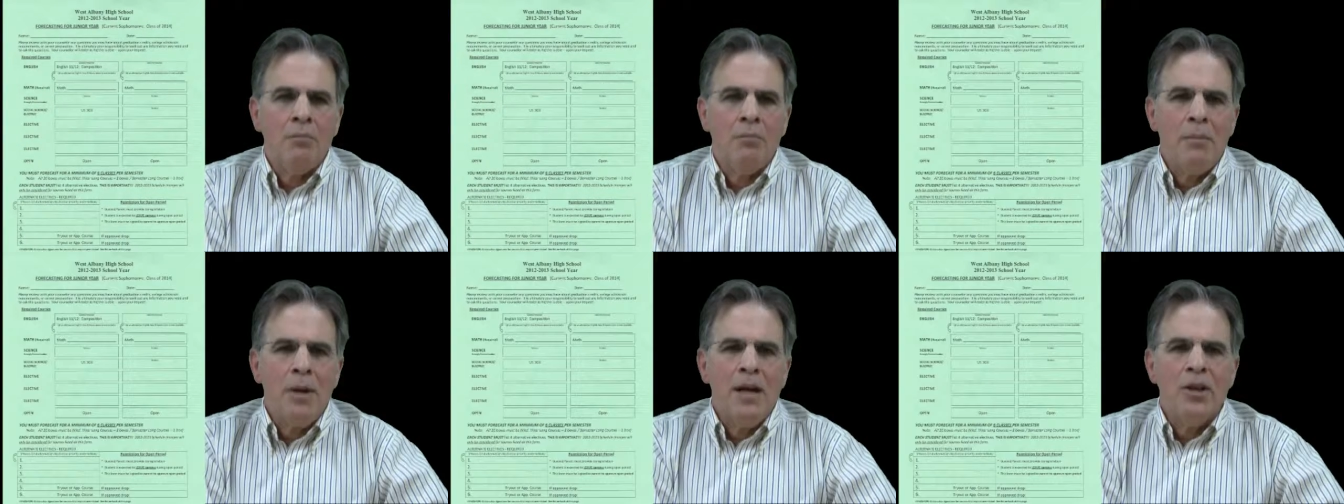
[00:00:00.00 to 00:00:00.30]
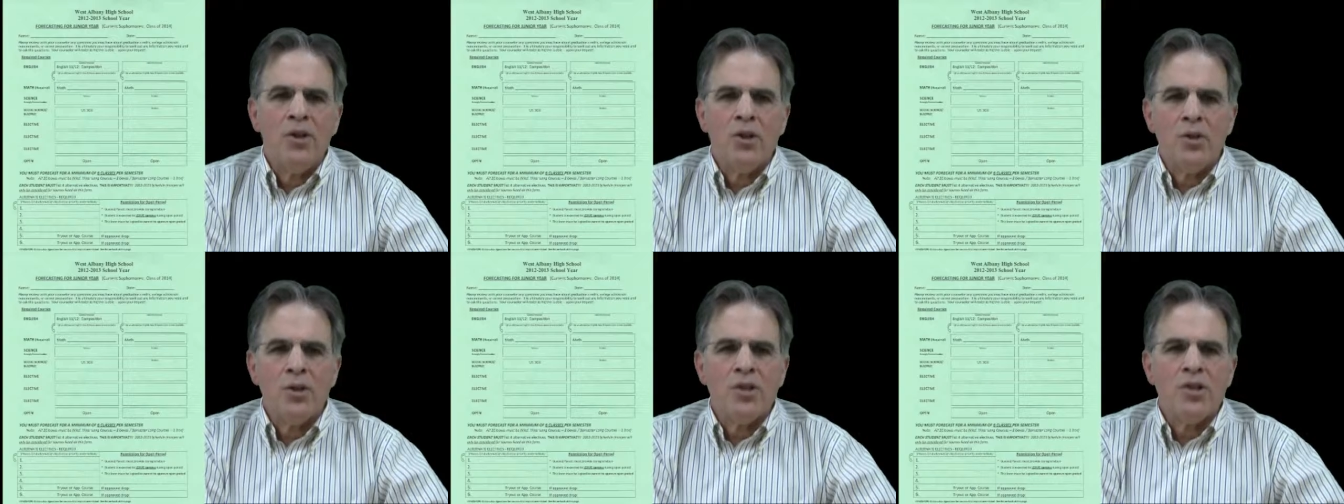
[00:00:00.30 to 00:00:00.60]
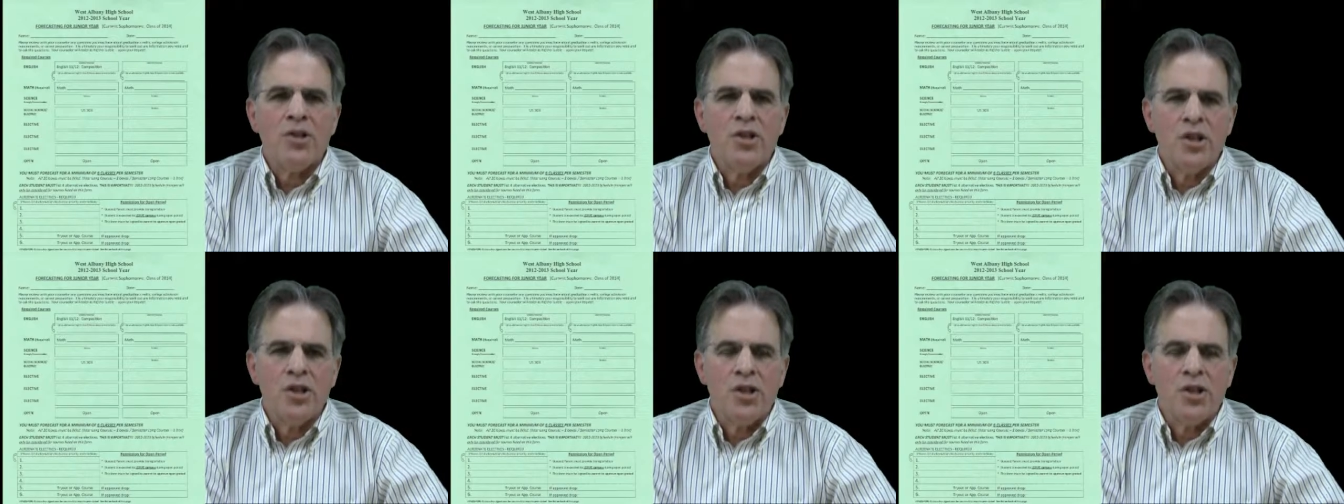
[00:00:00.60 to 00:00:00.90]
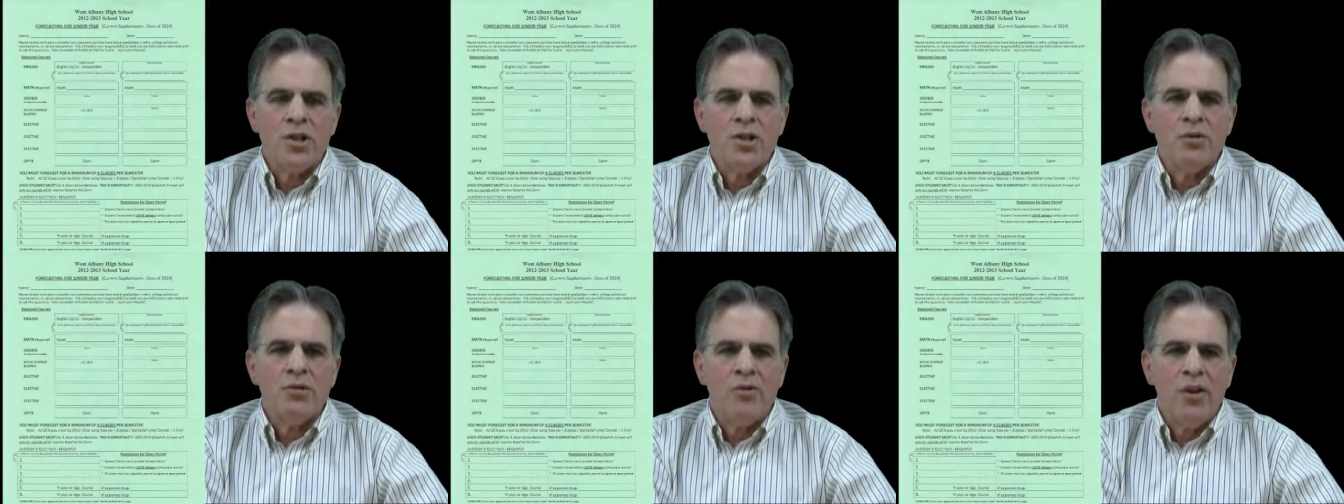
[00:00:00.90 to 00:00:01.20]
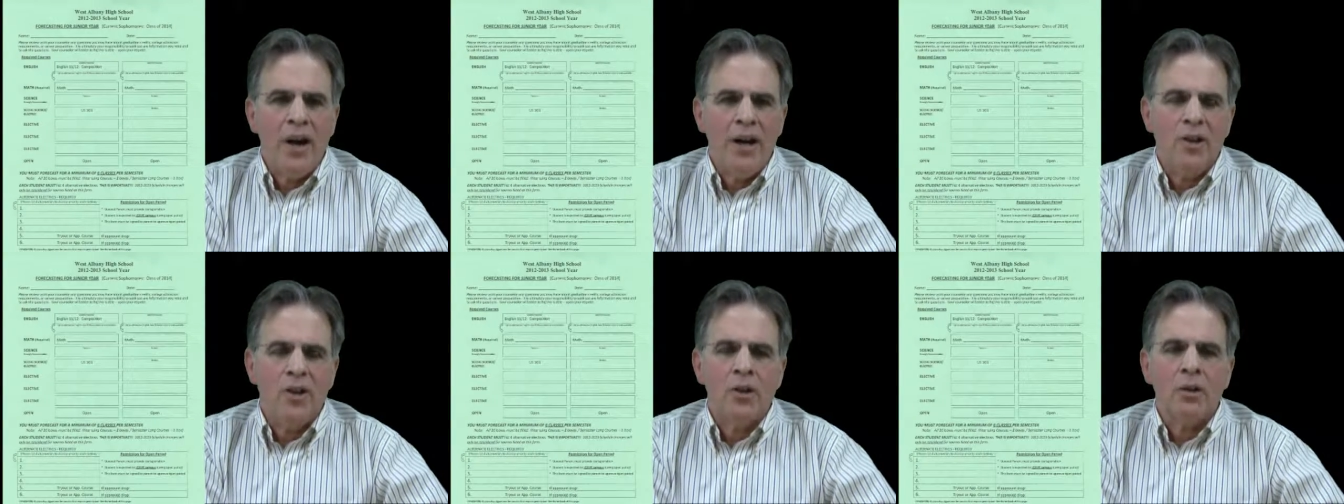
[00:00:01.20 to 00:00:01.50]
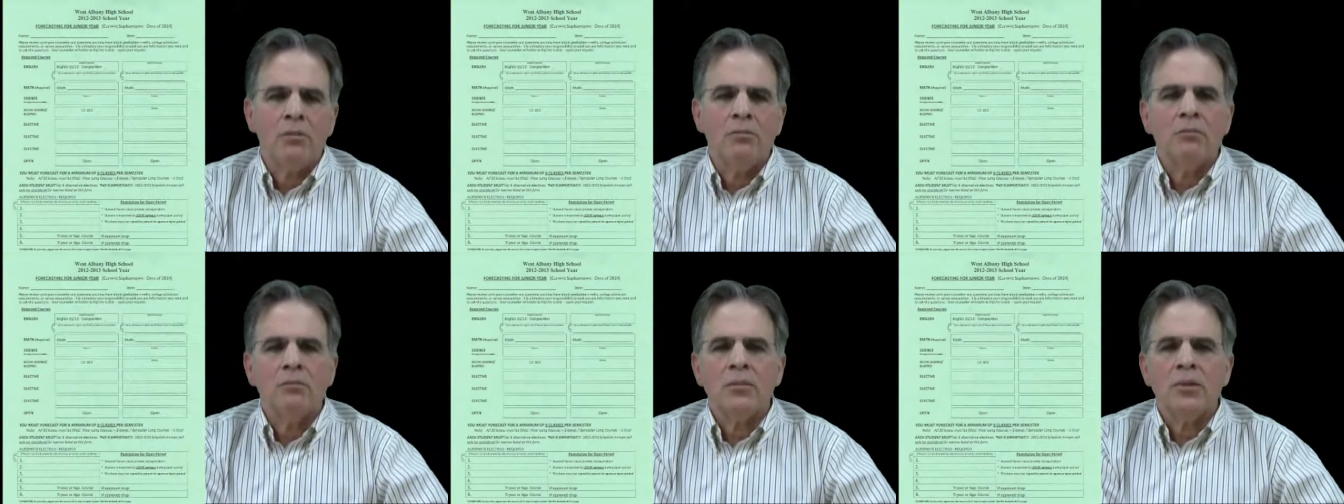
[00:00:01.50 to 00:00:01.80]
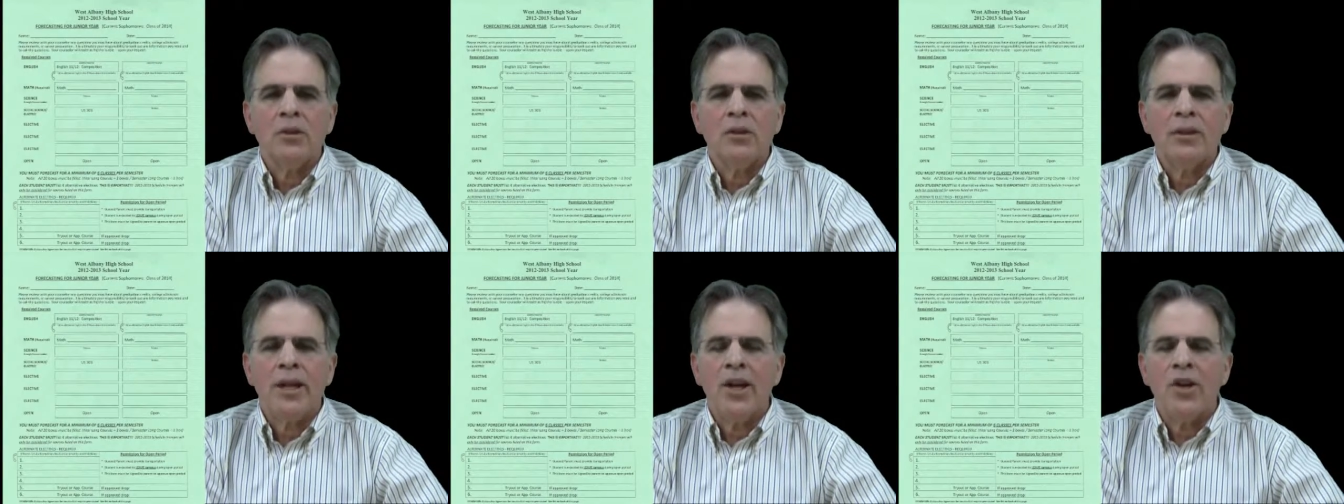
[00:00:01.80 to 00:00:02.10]
made their decisions final
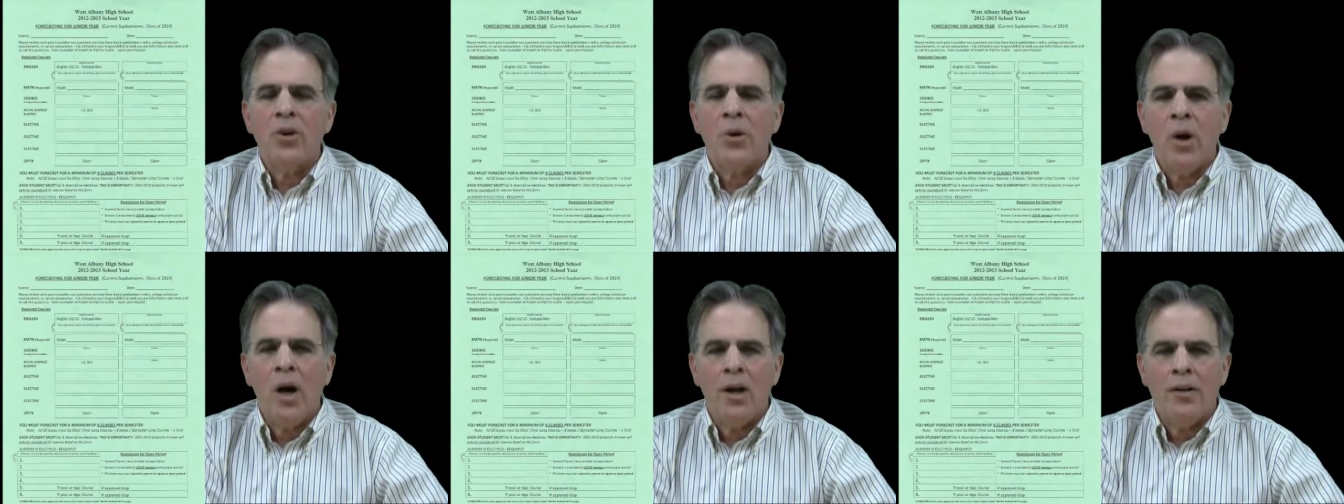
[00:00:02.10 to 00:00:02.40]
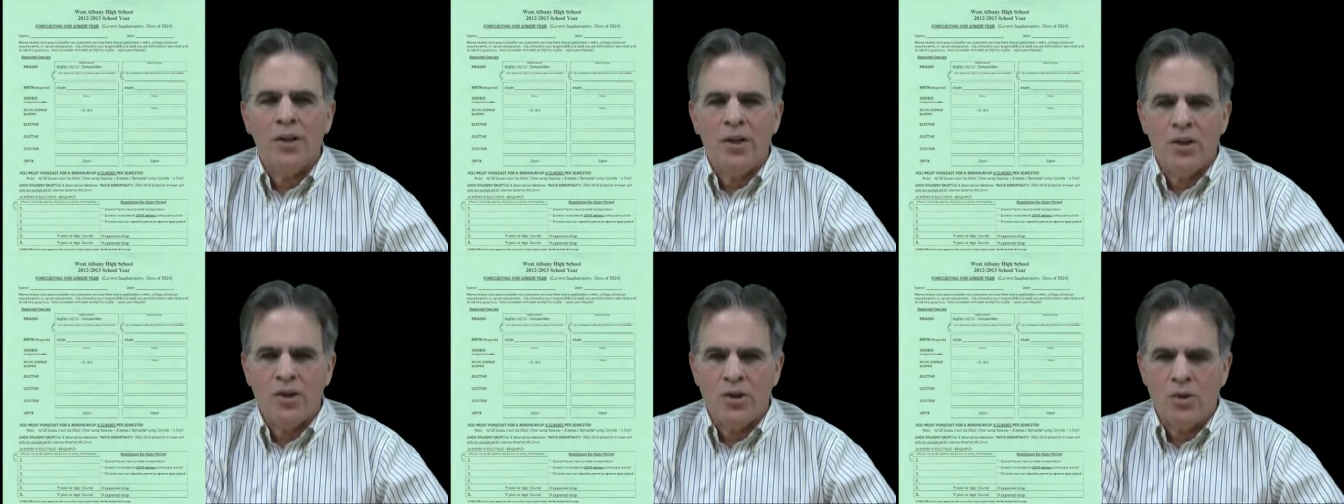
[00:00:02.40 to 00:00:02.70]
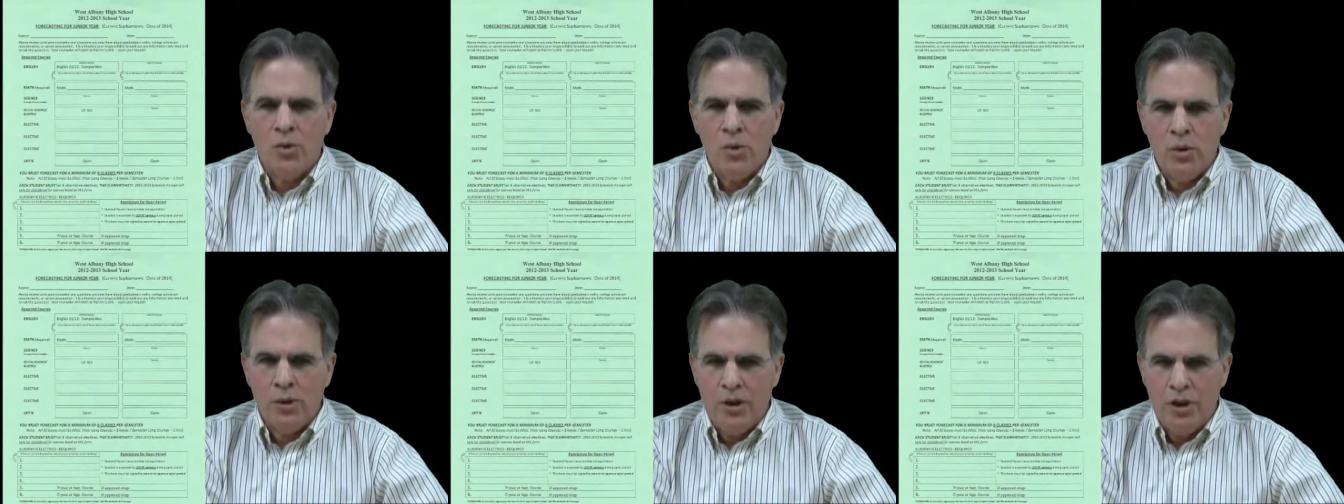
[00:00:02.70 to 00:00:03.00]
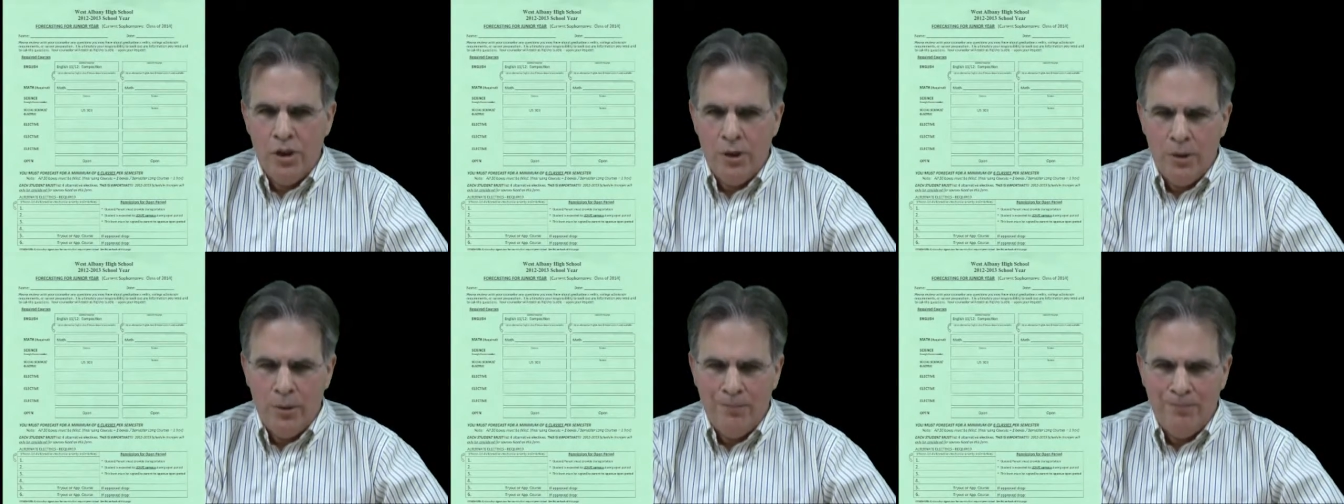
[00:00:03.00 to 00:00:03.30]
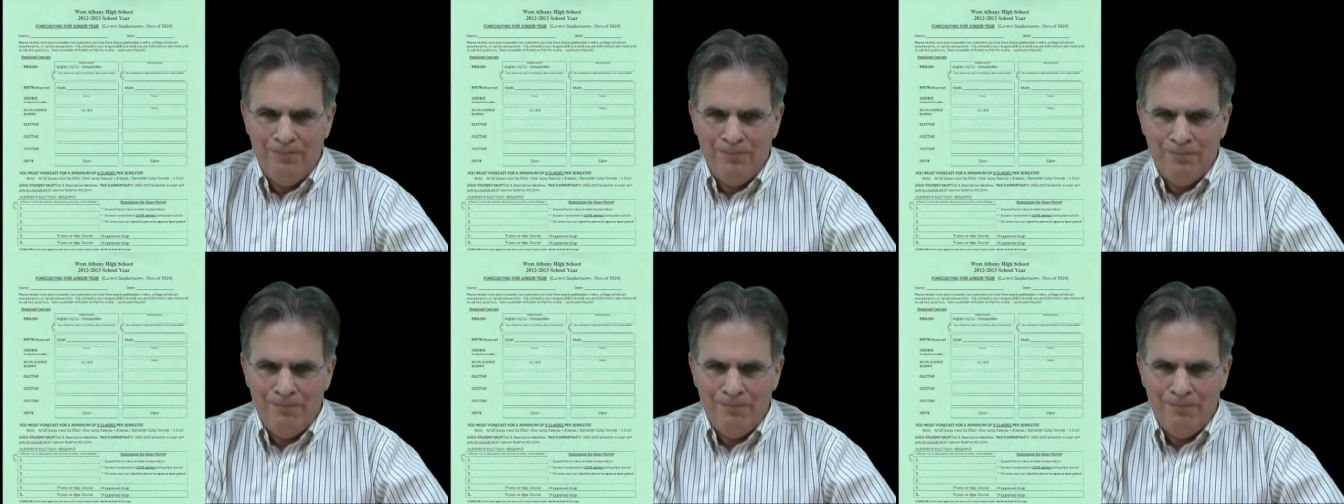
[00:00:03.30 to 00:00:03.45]
later on this school year.